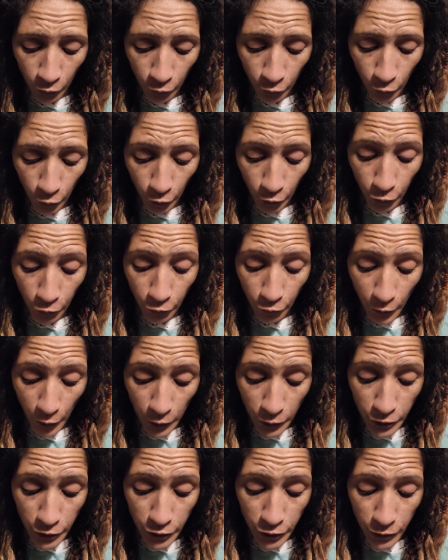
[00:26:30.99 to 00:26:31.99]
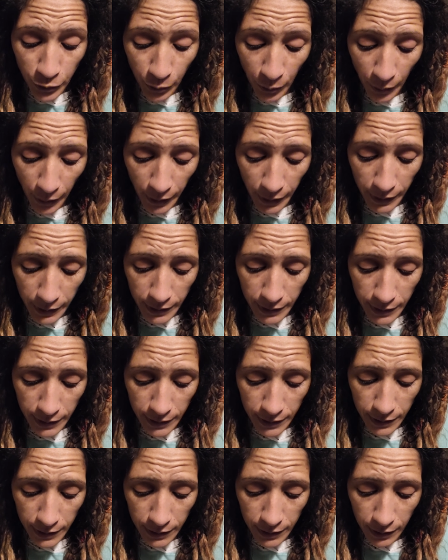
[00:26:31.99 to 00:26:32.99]
For false
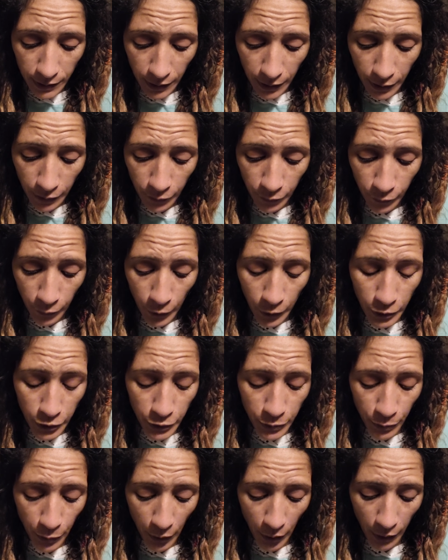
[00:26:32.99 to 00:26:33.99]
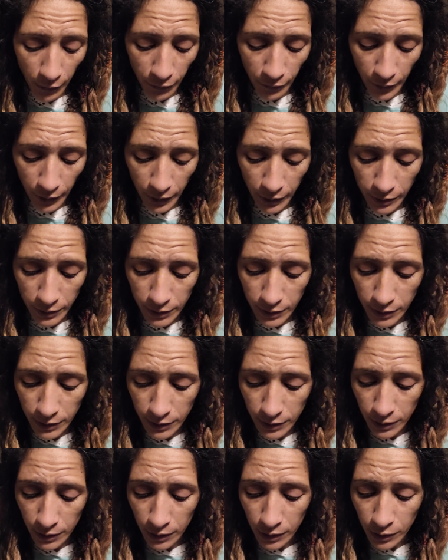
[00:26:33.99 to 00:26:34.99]
Christs and false prophets
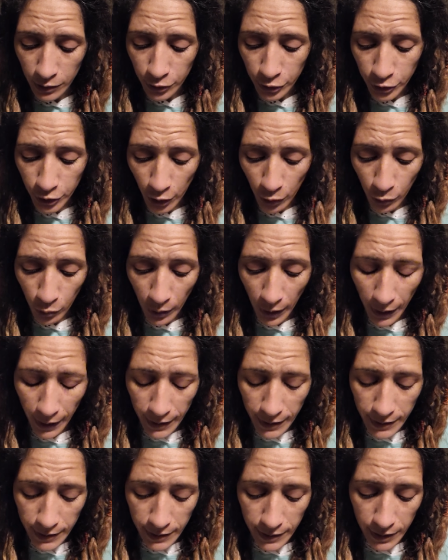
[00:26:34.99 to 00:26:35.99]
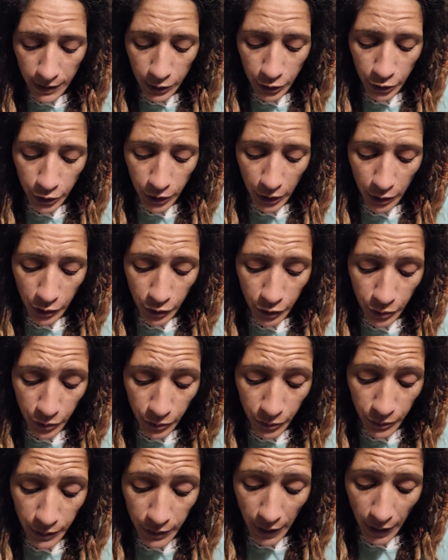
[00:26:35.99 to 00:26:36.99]
shall rise and shall
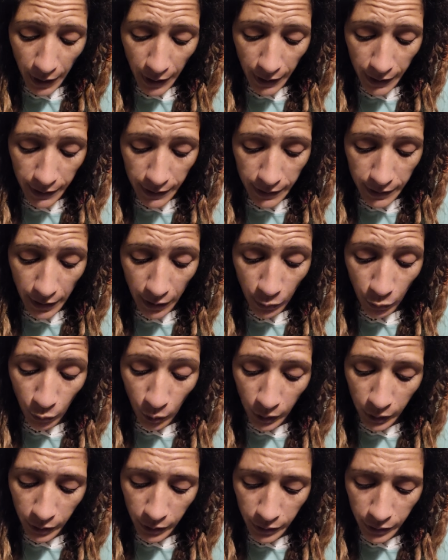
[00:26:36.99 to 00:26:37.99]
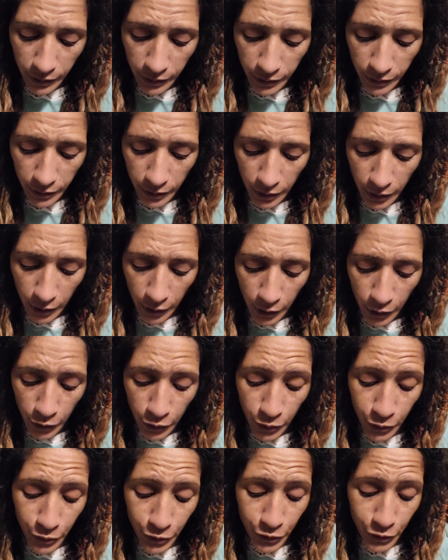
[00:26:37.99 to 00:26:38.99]
show signs and wonders
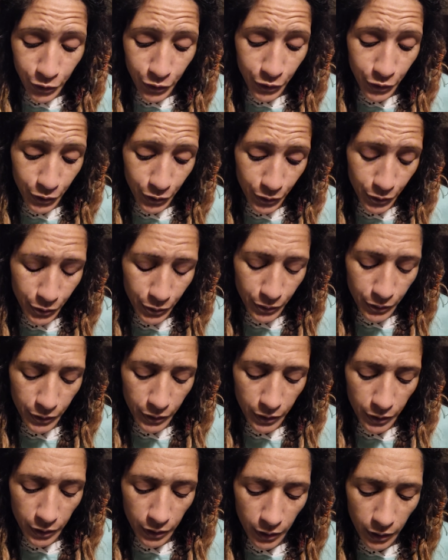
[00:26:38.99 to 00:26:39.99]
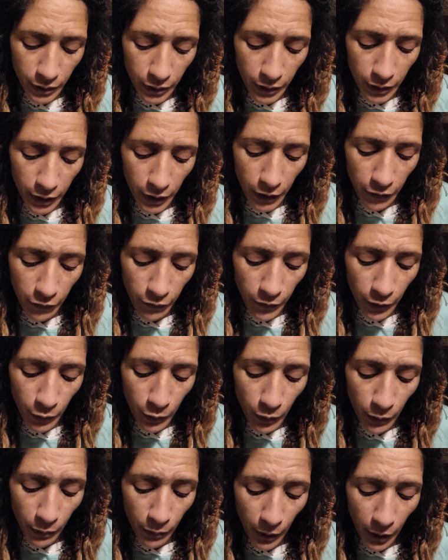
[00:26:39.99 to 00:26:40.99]
to seduce, if it
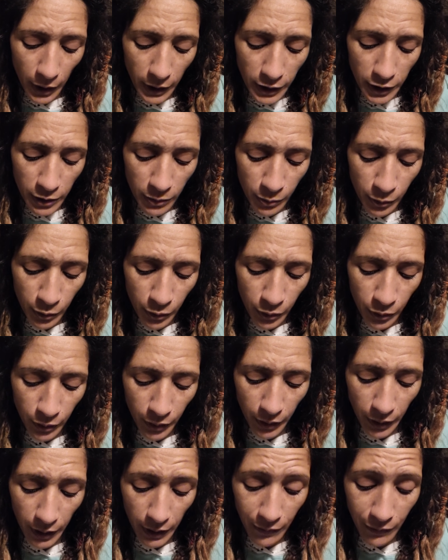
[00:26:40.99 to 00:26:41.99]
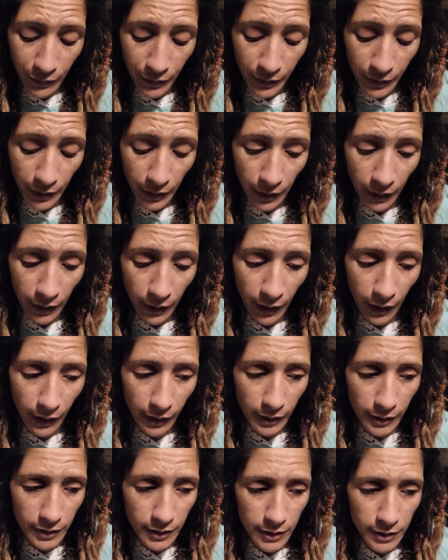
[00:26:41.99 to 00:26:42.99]
were possible, even the
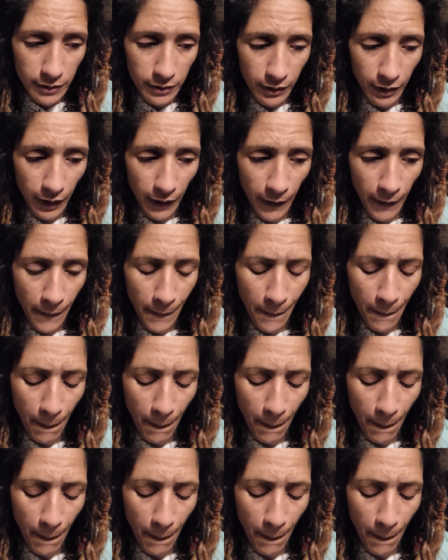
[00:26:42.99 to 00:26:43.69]
elect. Okay.